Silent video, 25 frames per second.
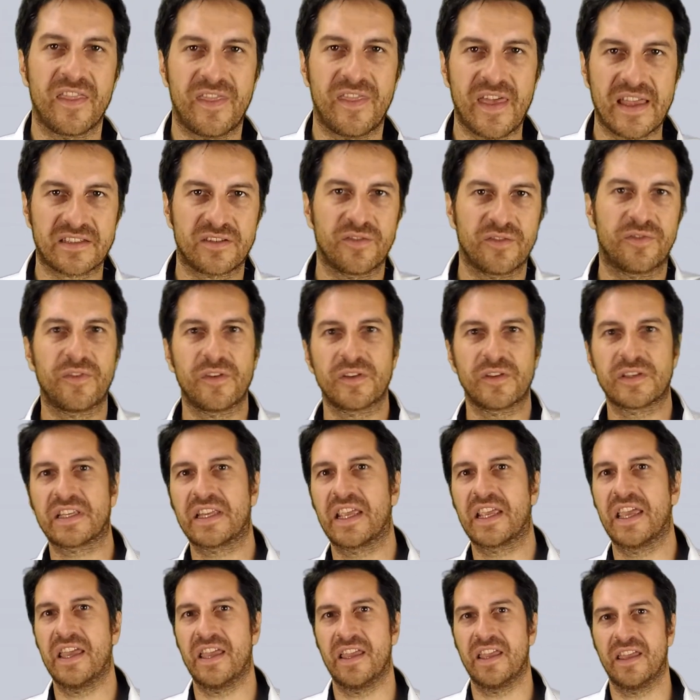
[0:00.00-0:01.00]
That's the
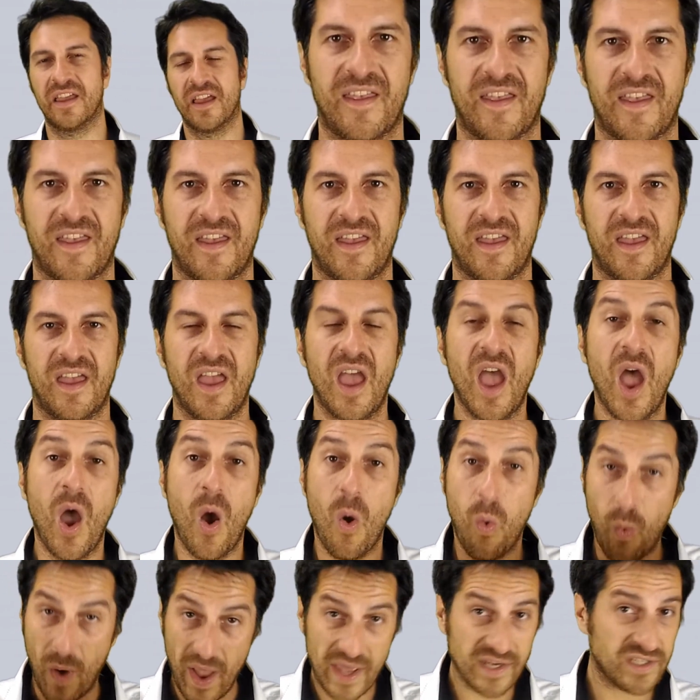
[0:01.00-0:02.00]
first key.
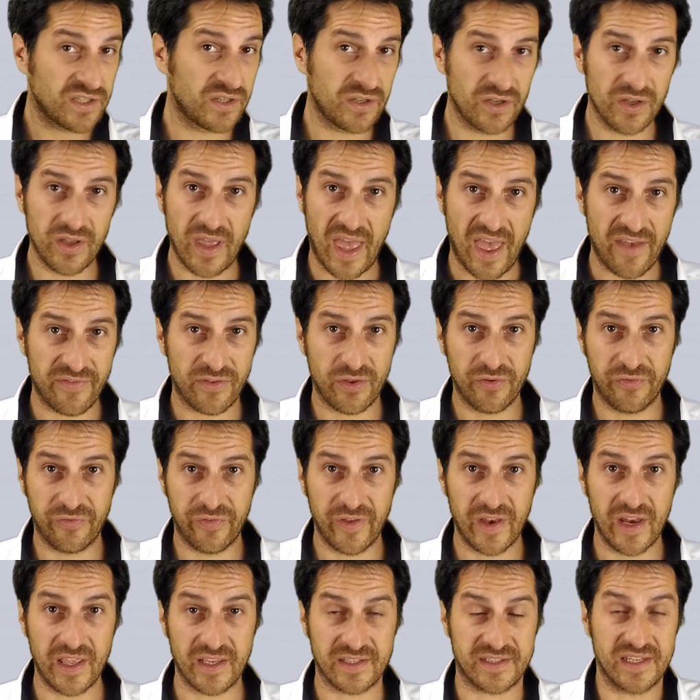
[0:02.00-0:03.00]
Where do you have your
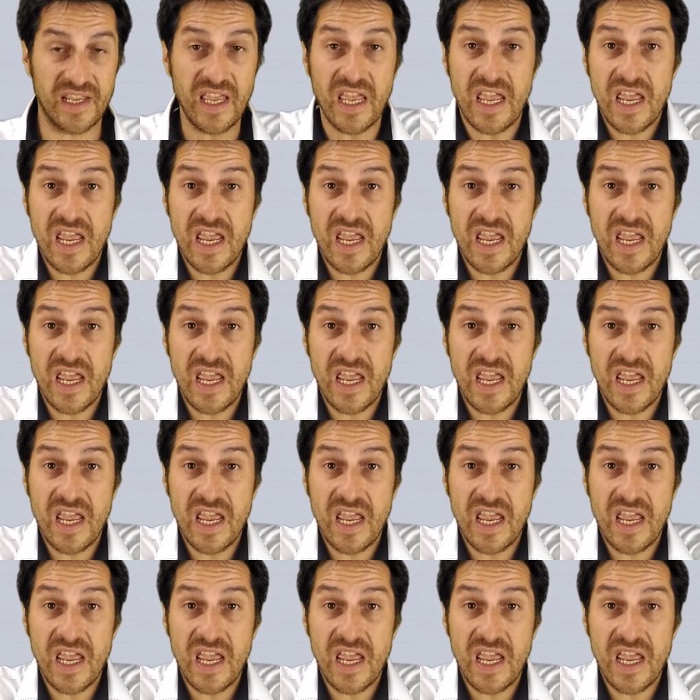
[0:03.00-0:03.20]
feelings?